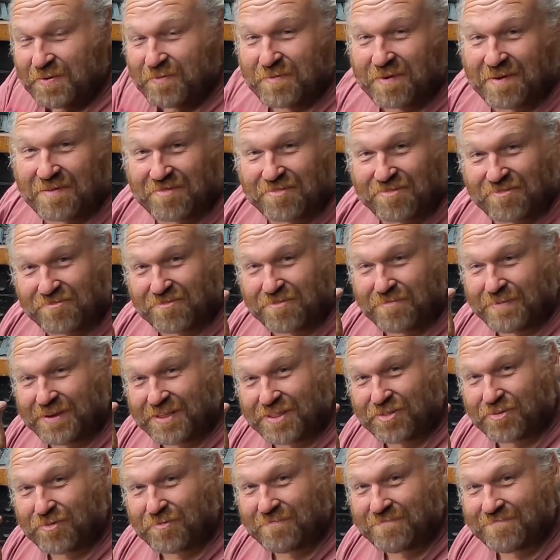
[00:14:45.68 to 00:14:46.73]
went through my
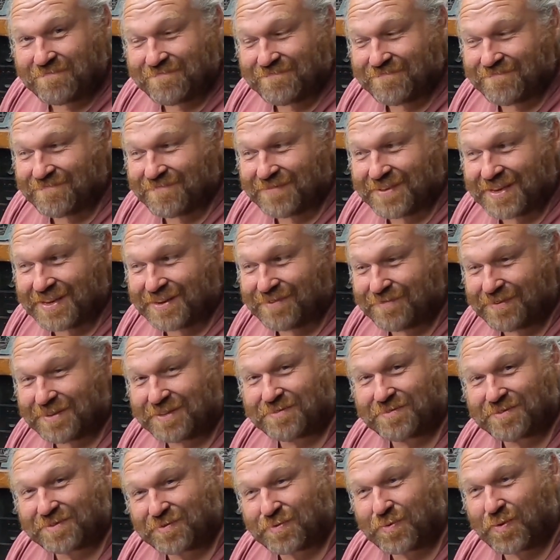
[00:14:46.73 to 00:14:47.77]
thumb,
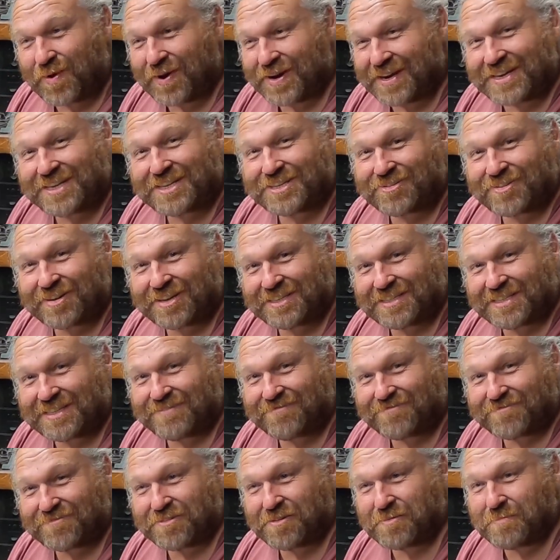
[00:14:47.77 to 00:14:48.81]
which was quite
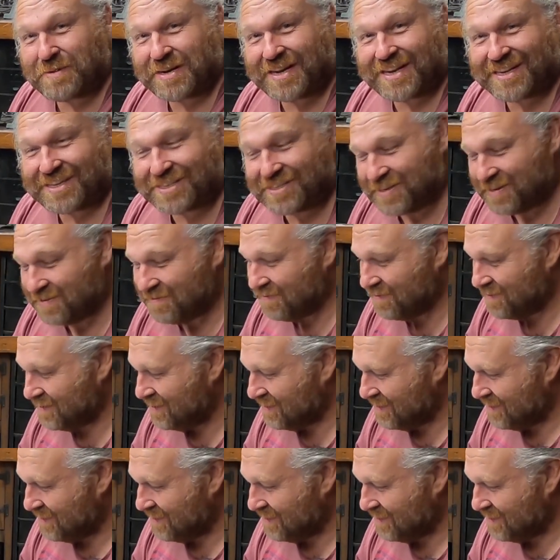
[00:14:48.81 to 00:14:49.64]
interesting for a minute or two.